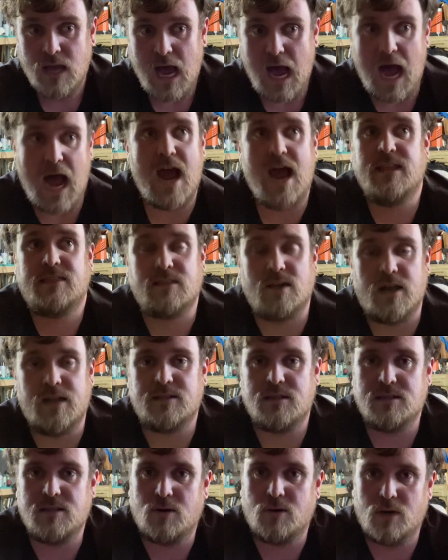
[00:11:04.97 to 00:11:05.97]
I thought
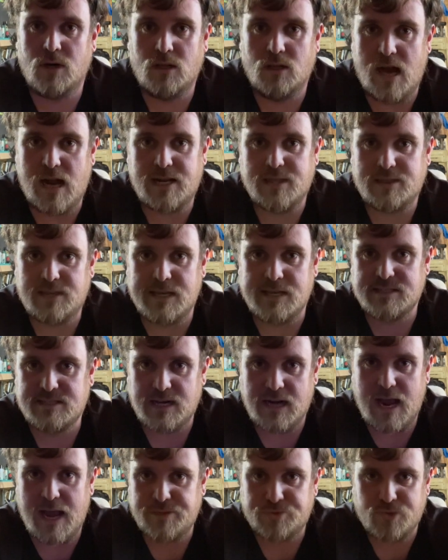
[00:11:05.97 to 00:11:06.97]
that there were a lot of things
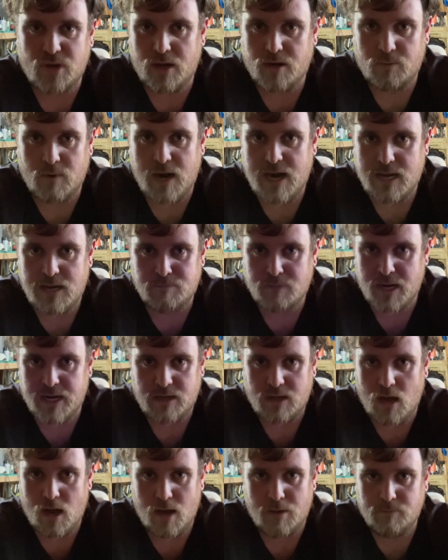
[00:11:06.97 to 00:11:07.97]
that I thought right in my
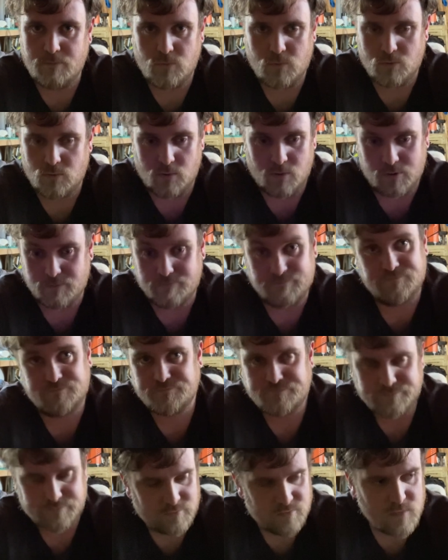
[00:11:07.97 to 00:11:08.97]
content
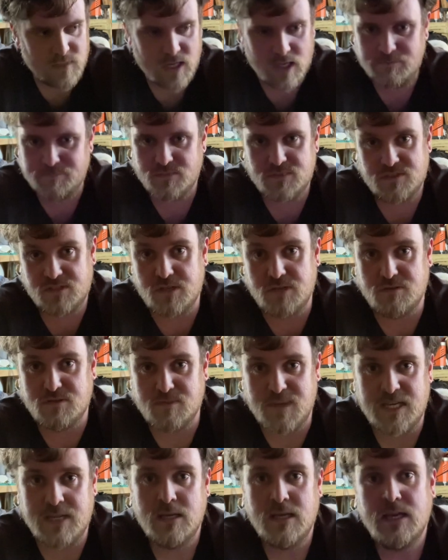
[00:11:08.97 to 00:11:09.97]

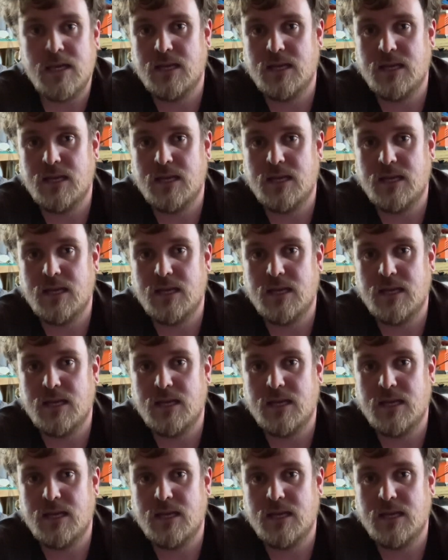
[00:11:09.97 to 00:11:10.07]
that